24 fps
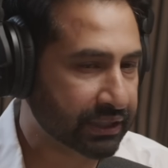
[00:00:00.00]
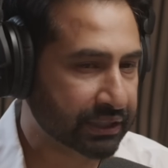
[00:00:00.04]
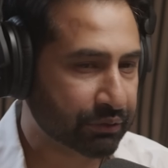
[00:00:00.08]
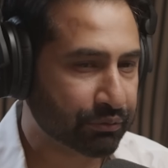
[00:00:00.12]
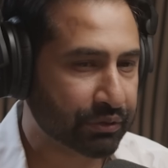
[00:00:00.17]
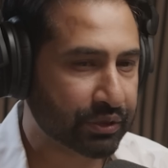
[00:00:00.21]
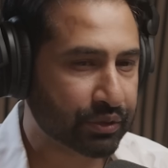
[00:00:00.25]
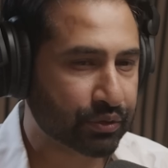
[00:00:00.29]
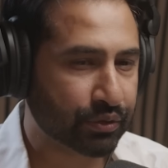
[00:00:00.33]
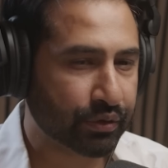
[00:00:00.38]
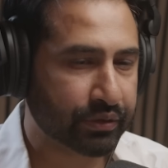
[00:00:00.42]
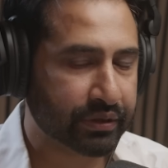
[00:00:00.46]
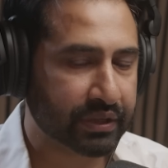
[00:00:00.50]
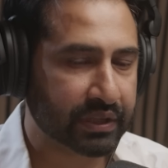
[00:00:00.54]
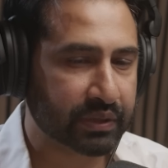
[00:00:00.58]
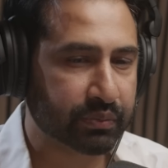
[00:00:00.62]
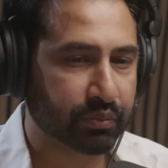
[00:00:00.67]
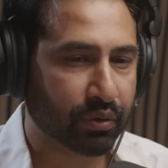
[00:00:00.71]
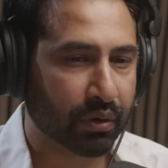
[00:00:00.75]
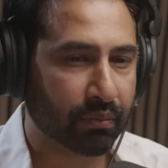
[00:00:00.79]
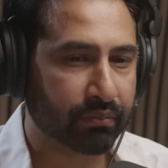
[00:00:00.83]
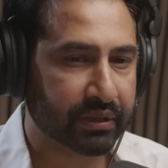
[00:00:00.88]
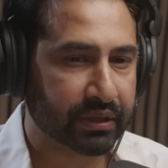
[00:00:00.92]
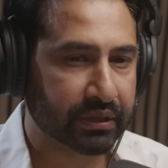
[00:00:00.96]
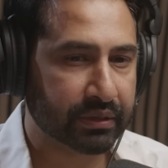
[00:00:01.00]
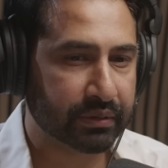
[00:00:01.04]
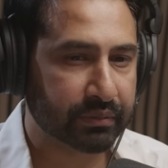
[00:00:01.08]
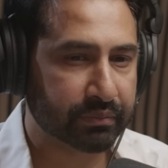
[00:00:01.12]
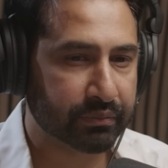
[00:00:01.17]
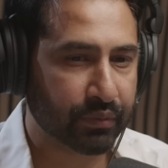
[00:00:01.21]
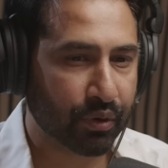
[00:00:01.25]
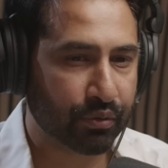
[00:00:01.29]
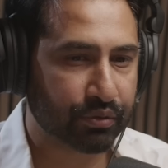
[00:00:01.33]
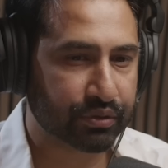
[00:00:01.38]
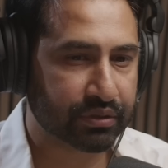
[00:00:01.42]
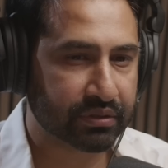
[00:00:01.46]
And we saw this probably
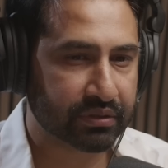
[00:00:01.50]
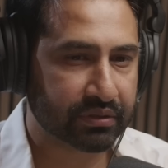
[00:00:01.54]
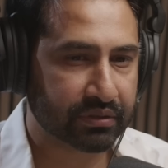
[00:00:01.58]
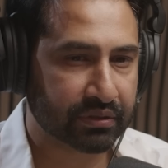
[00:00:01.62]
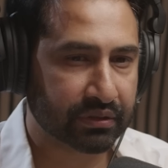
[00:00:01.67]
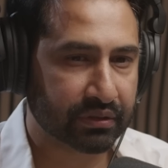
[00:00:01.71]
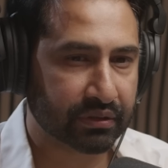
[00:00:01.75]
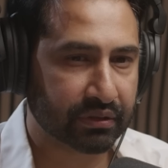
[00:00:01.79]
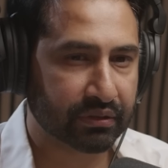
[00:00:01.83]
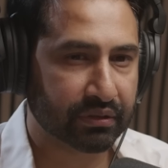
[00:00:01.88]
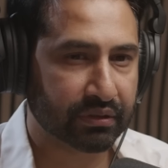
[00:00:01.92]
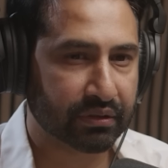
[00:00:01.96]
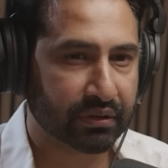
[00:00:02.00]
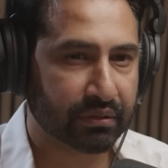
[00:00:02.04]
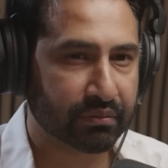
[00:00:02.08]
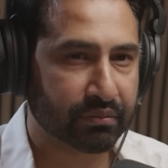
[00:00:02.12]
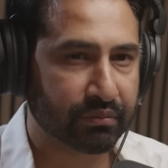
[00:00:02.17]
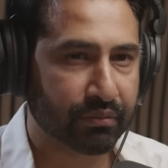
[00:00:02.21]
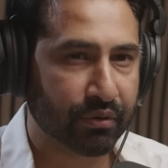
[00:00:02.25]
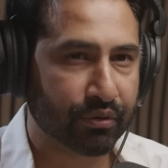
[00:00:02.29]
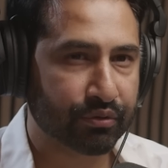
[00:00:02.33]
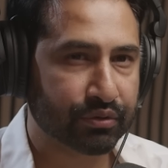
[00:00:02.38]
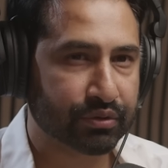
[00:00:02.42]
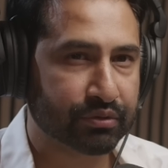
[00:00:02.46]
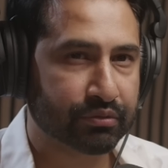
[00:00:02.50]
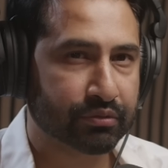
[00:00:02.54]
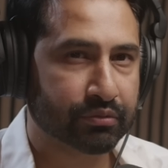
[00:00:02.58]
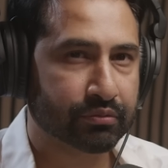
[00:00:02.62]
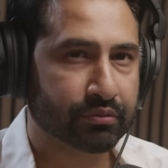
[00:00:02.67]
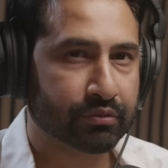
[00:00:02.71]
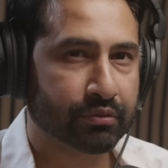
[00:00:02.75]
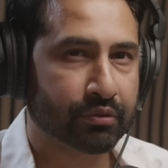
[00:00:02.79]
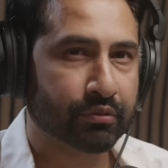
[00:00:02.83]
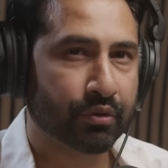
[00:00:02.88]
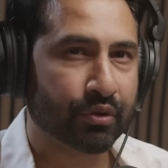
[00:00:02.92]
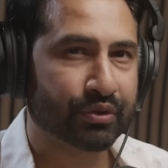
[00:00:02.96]
most
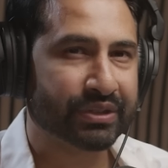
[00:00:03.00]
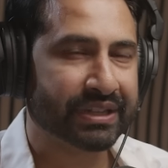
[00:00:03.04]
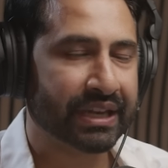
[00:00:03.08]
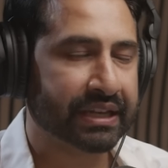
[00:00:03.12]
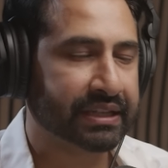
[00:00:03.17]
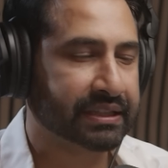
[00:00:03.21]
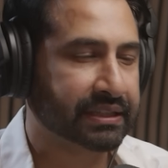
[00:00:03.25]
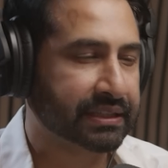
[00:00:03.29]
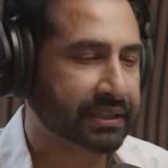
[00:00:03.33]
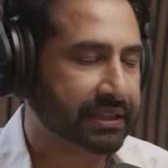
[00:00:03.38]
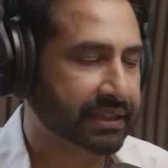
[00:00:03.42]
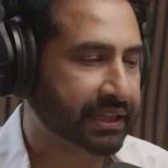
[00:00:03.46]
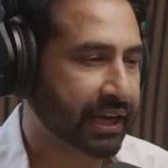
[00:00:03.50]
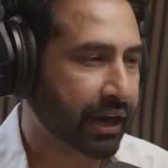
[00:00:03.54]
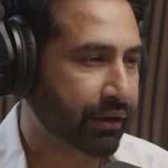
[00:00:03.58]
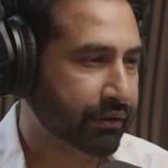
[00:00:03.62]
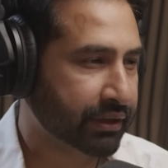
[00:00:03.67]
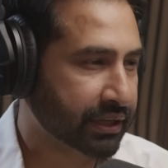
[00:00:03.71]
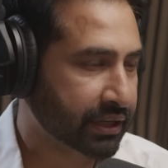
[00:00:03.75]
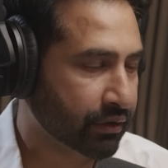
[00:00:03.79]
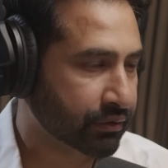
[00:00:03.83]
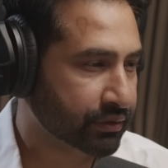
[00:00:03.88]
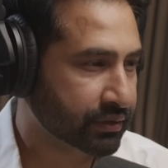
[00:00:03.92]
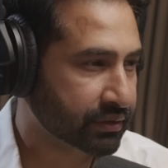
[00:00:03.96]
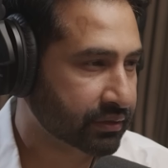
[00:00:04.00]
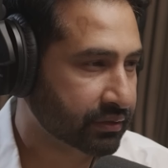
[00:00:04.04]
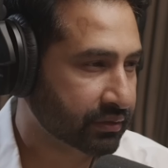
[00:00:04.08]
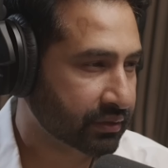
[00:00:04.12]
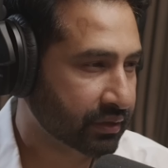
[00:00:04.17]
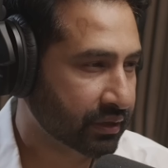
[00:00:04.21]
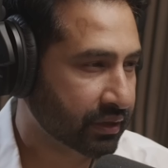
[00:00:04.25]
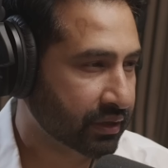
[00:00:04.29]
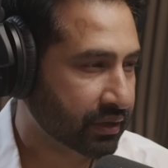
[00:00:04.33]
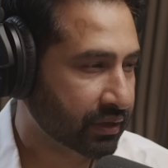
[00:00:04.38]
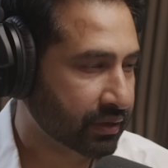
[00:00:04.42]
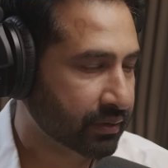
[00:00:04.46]
grotesquely carried out
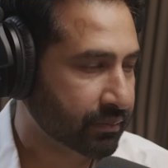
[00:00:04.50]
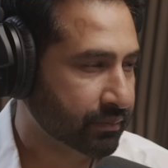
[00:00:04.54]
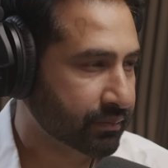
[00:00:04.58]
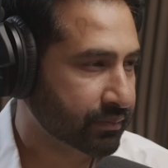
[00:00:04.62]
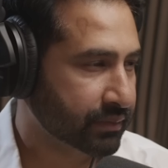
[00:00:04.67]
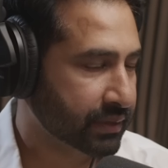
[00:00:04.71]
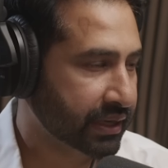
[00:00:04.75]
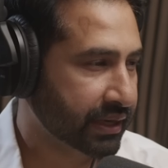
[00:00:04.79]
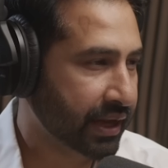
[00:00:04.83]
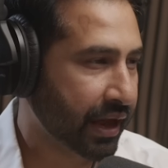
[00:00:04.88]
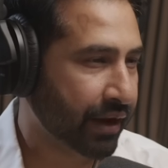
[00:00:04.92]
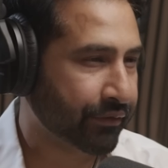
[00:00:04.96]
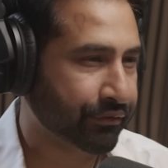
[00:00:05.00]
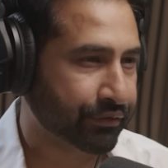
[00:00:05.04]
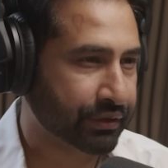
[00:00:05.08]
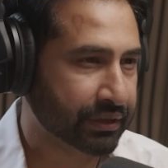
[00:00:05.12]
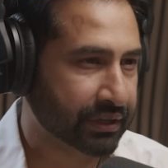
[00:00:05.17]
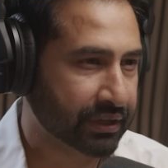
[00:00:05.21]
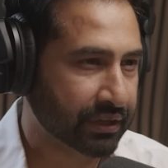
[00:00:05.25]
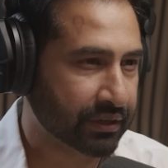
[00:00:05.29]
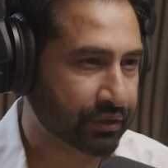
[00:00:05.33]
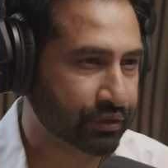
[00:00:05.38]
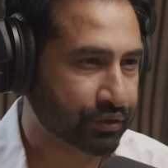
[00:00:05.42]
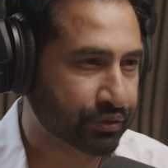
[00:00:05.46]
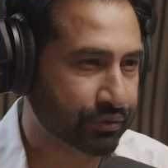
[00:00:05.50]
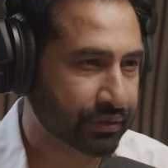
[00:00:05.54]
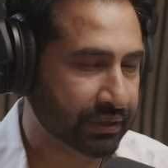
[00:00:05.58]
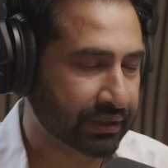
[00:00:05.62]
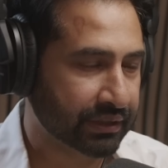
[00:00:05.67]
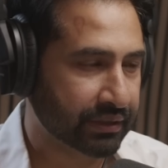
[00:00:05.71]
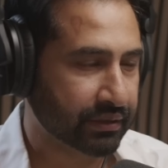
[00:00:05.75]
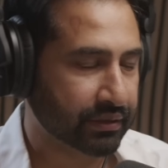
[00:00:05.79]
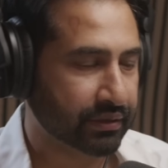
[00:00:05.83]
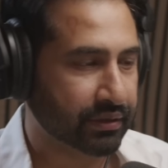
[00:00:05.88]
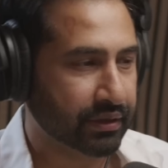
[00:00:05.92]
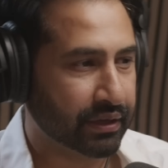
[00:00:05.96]
in Africa during
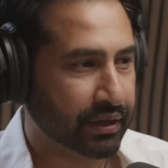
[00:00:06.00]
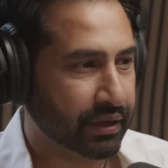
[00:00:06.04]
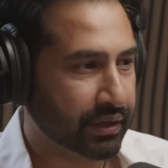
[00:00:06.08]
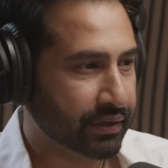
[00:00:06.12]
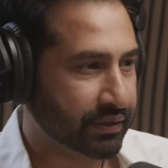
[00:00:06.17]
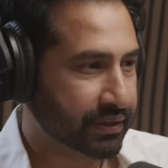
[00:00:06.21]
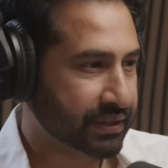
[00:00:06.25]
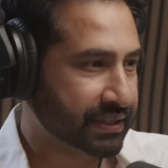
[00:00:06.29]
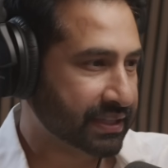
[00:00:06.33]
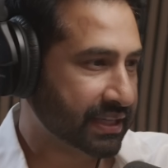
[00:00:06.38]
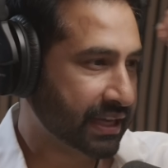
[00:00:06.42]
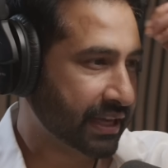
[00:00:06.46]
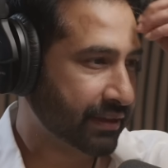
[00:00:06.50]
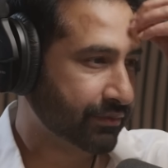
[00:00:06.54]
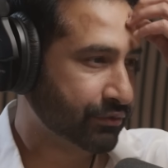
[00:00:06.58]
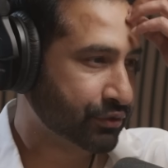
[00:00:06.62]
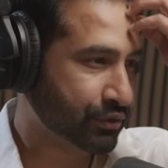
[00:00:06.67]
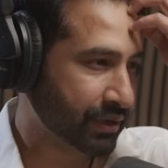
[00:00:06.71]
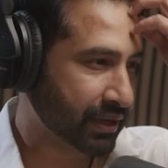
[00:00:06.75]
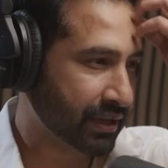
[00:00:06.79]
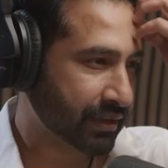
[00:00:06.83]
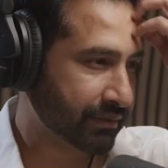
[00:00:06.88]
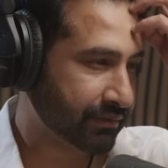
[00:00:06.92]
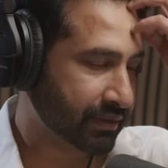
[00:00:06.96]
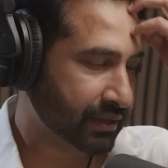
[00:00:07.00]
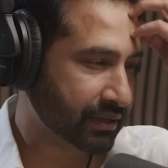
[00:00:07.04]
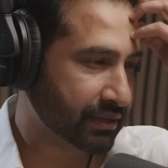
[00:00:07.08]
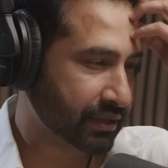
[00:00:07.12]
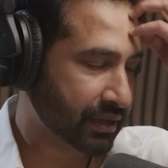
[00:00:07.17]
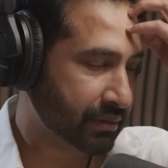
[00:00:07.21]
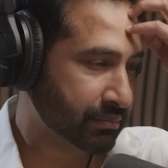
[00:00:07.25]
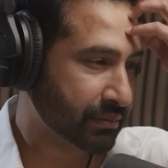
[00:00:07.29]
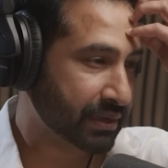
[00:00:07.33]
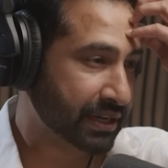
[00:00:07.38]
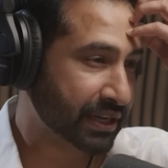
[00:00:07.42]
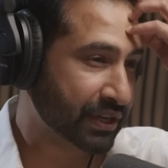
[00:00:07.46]
the slave trade,
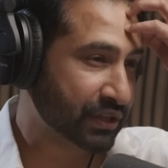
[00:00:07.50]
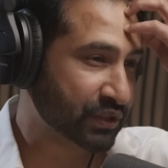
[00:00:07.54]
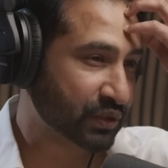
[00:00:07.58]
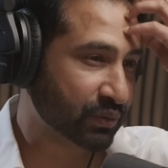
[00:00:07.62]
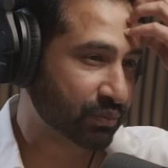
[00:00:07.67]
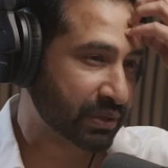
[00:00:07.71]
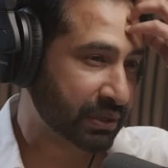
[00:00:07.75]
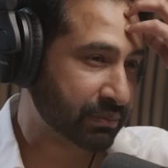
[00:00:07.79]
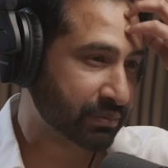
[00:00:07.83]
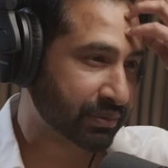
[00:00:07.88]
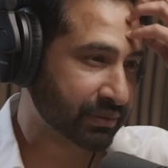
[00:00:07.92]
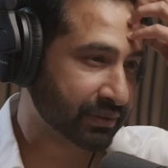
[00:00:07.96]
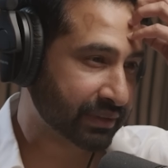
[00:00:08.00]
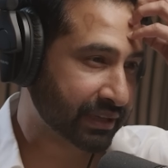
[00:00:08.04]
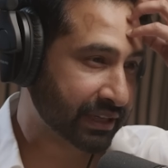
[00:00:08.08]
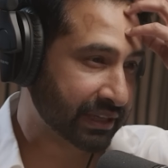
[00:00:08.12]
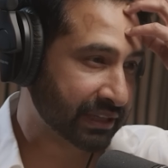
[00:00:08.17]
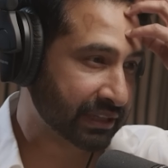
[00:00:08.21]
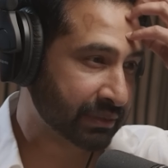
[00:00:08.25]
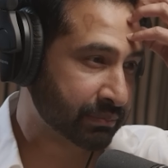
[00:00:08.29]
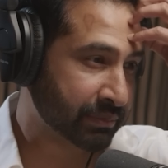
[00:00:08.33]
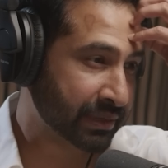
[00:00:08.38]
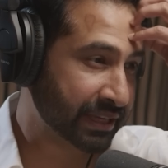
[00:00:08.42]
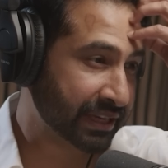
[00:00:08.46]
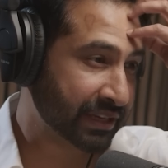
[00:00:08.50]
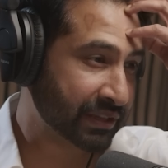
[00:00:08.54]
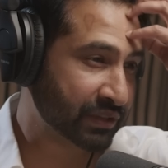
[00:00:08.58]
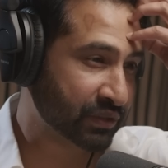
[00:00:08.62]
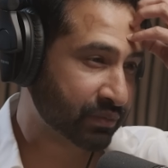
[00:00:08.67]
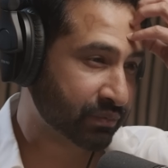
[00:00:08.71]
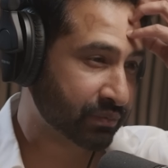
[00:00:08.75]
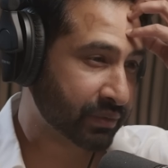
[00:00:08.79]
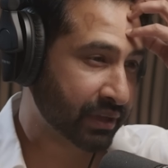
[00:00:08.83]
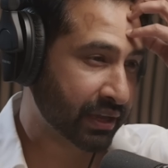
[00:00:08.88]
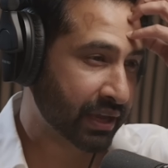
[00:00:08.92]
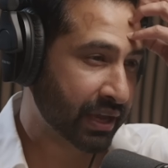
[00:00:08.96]
and millions of people killed, millions
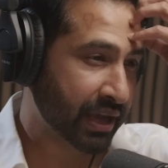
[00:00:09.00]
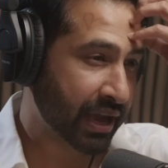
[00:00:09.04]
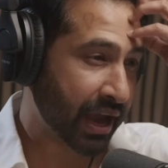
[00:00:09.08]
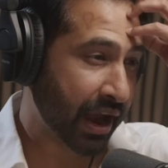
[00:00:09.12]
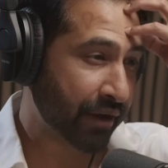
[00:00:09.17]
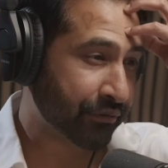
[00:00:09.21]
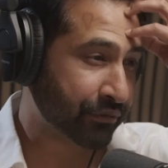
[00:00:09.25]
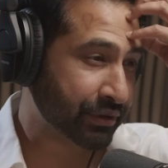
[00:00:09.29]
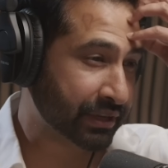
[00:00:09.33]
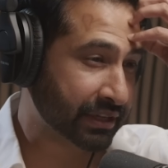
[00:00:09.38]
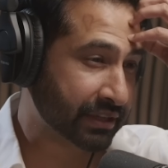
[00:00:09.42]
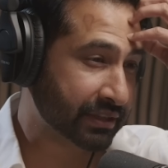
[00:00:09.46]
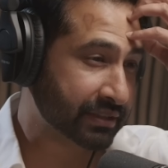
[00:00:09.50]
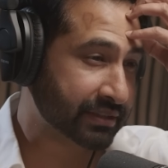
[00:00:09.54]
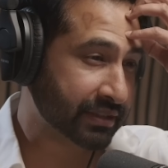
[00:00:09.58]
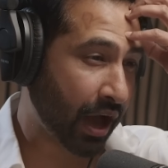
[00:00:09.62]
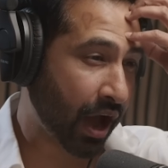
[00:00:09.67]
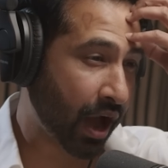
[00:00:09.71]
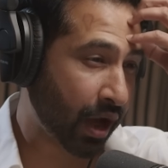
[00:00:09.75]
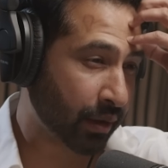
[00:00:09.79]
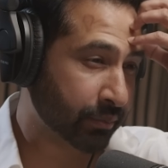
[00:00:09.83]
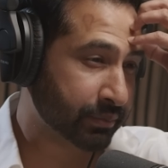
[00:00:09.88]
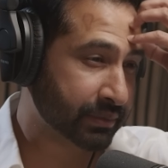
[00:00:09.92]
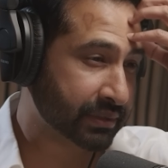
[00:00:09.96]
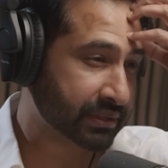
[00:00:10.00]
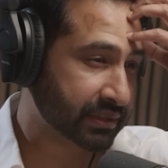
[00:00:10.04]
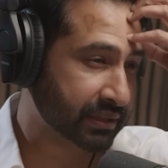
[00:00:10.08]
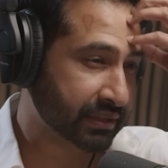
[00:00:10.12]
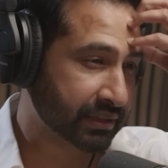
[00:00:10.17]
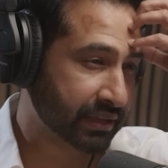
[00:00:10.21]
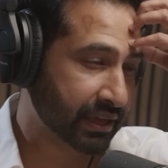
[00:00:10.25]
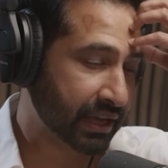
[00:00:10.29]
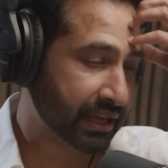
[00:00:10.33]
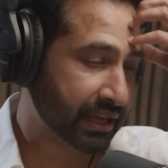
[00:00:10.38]
of Africans armed in the